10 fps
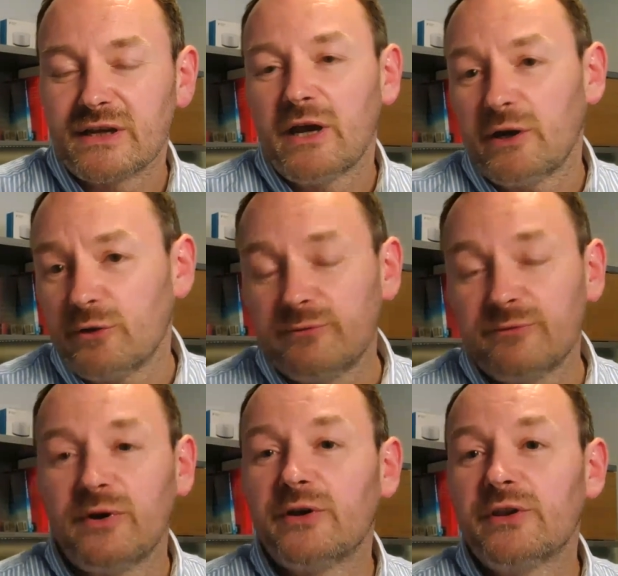I often
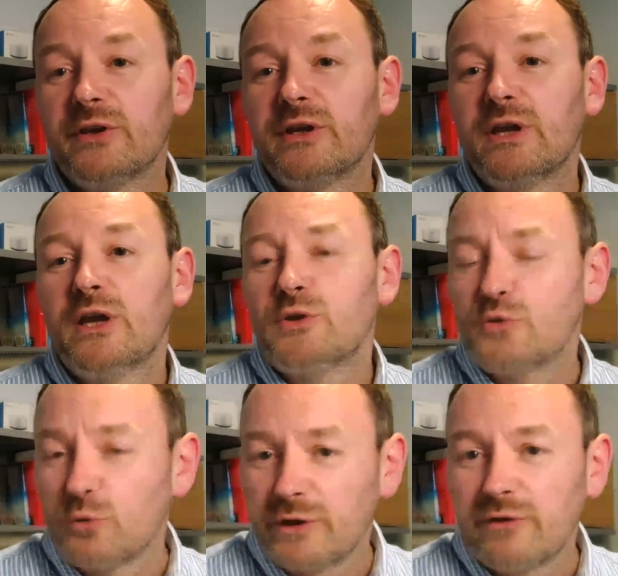find that
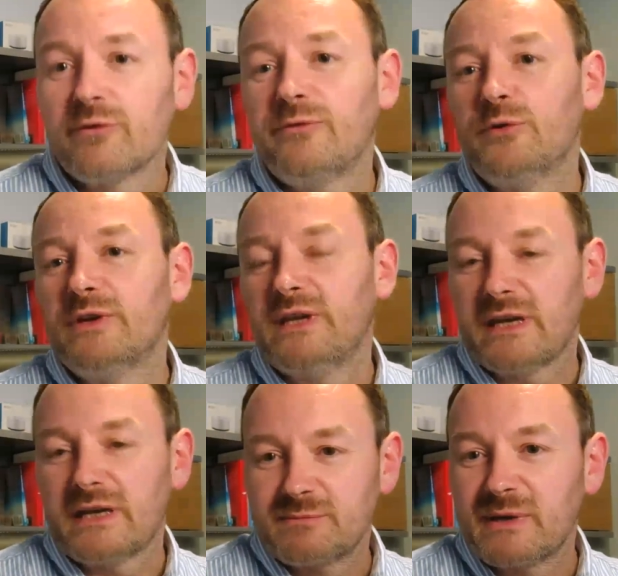talking through a few key
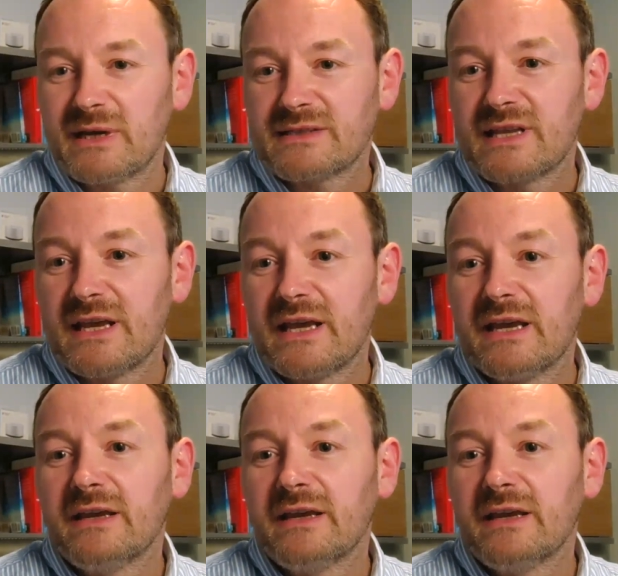aspects there